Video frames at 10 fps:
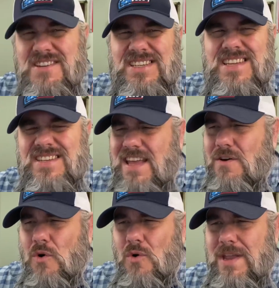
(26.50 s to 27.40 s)

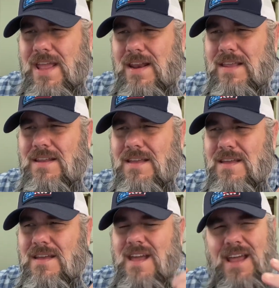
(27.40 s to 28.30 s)
detail oriented
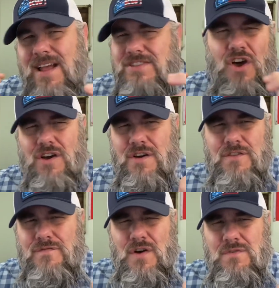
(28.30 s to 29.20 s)
and I talk on
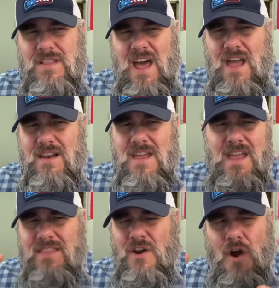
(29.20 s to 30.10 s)
the phone a lot,
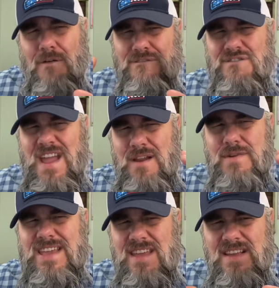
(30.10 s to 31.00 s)
and they're all
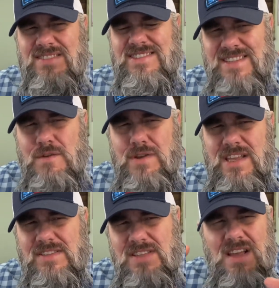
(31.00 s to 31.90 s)
very
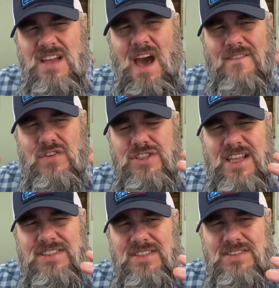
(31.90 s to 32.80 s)
serious
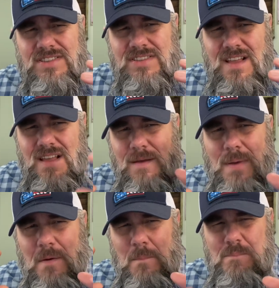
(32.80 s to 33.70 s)
conversations
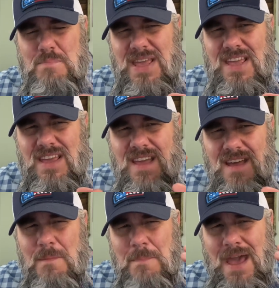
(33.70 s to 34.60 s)
about big
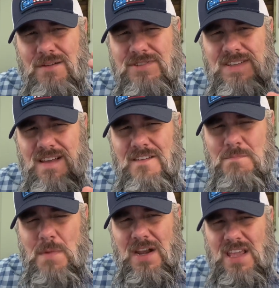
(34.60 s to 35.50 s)
amounts of
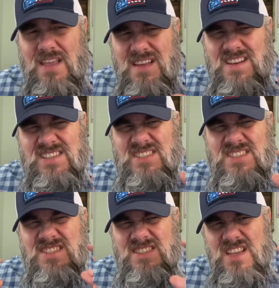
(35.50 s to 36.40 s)
money, and it's a
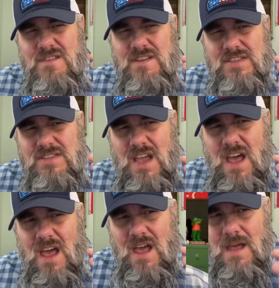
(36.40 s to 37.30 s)
serious job. It's a